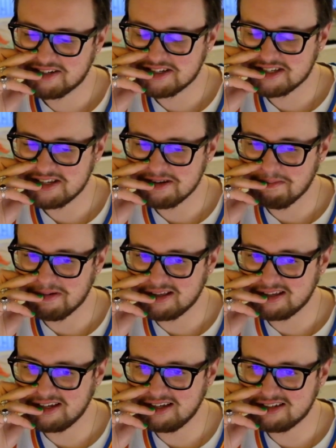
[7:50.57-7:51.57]
just his
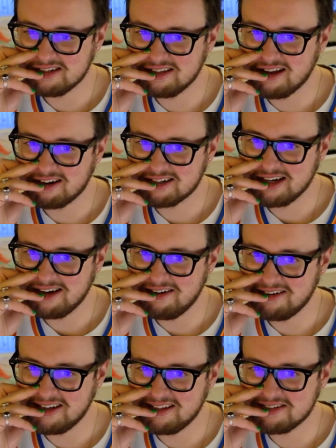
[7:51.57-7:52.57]
ability to lock
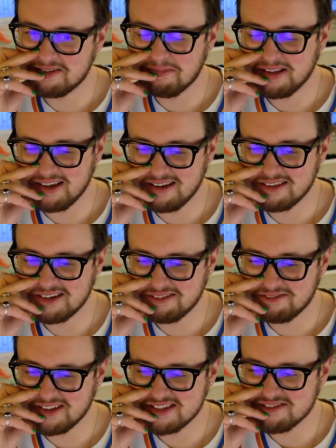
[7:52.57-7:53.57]
down and to play on the
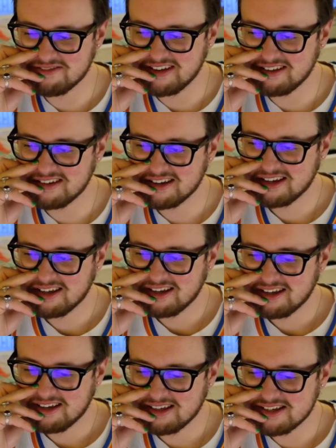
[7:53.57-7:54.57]
defensive end
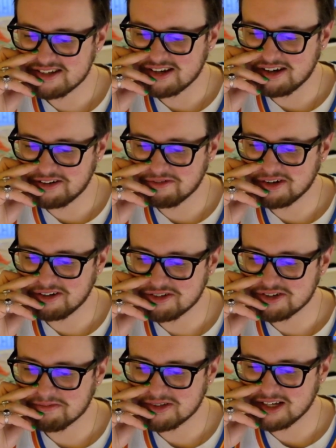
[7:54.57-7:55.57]
is
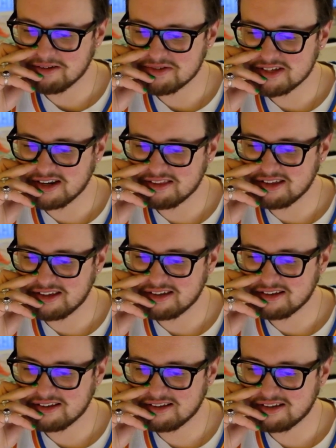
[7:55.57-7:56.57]
unreal sometimes, and I
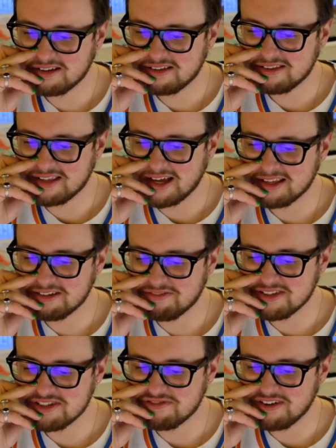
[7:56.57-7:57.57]
think that
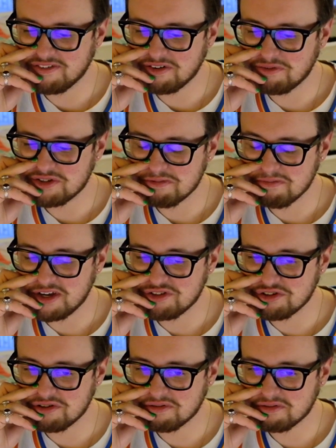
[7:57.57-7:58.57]
defensive effort was a
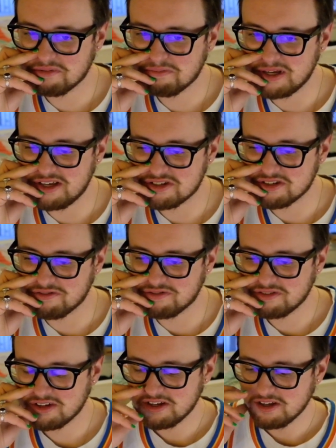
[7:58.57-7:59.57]
major piece
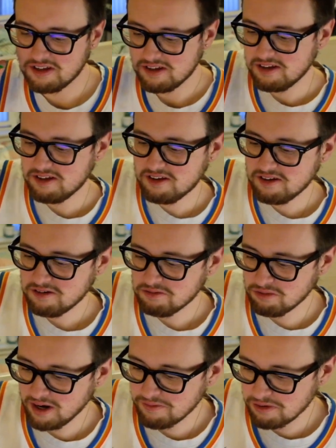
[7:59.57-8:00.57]
of
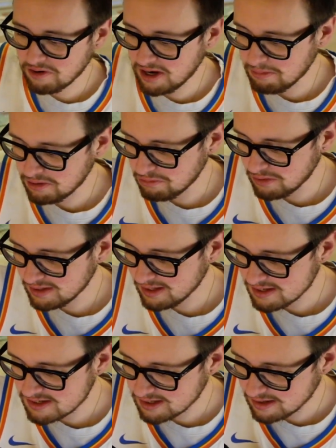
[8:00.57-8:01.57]
why we were able to win
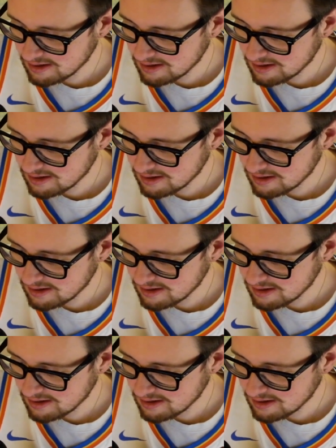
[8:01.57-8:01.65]
last